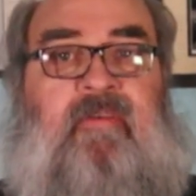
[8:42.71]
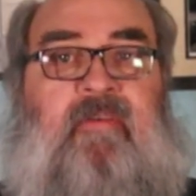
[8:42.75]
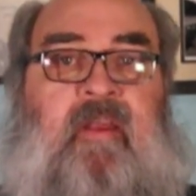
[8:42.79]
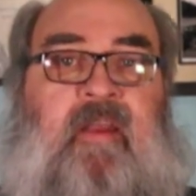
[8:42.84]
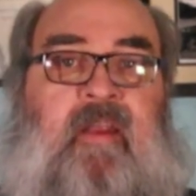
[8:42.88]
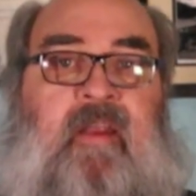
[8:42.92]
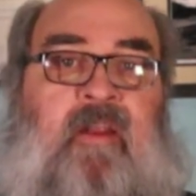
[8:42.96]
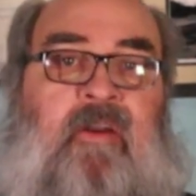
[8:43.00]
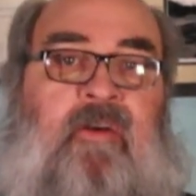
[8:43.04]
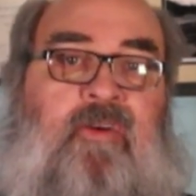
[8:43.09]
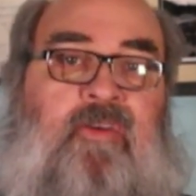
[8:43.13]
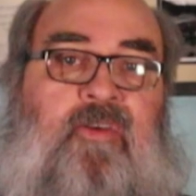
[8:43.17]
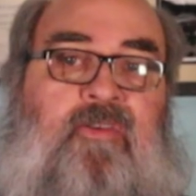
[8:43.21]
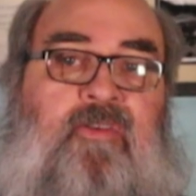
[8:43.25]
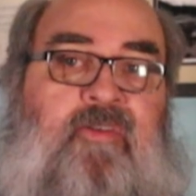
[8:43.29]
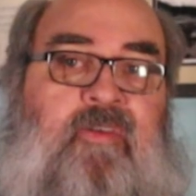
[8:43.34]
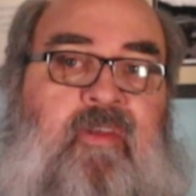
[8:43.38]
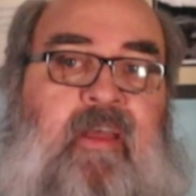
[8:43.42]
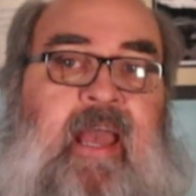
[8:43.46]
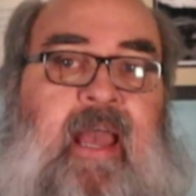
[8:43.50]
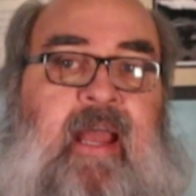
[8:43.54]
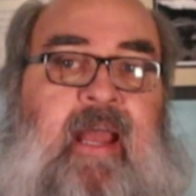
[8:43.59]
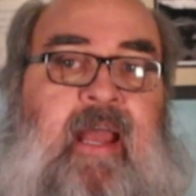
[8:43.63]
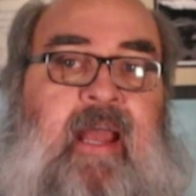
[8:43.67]
that introduce
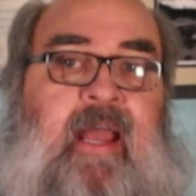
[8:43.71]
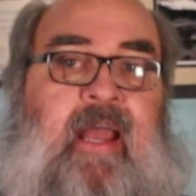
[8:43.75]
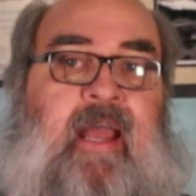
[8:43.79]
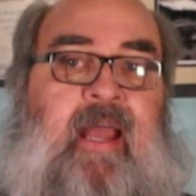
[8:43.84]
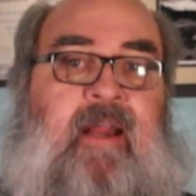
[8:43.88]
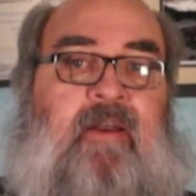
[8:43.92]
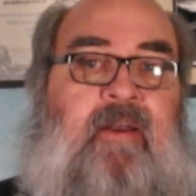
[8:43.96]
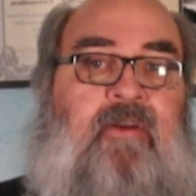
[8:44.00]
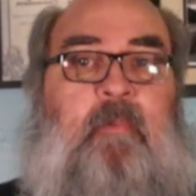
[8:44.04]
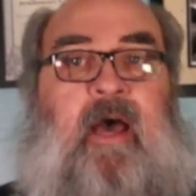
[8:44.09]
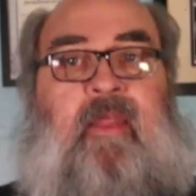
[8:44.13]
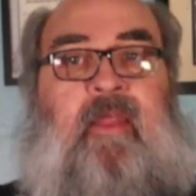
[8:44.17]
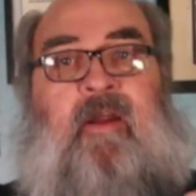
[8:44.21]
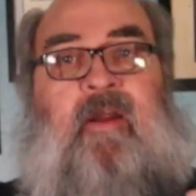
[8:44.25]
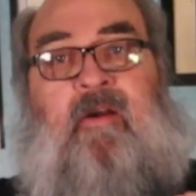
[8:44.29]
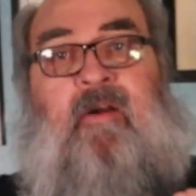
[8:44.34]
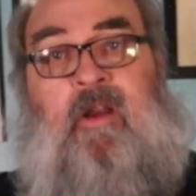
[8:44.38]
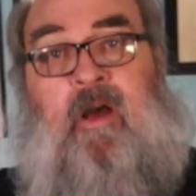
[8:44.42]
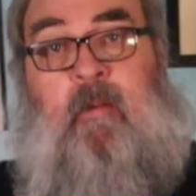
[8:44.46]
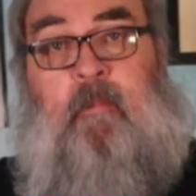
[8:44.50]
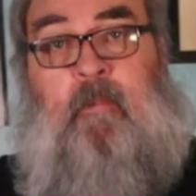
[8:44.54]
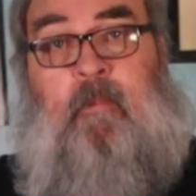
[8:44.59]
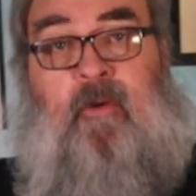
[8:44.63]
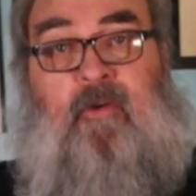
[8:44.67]
the actors by their
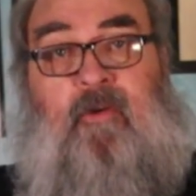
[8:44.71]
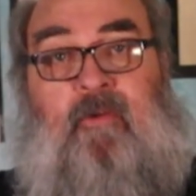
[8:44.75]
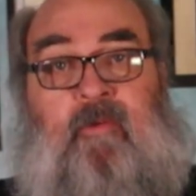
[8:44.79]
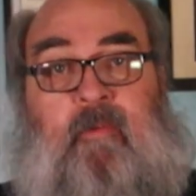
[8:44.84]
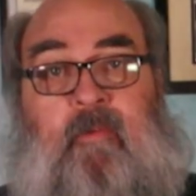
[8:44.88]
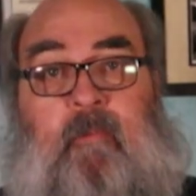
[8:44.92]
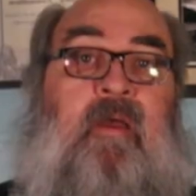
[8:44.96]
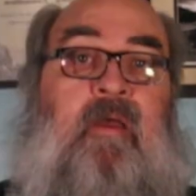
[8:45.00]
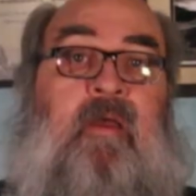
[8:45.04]
numbers.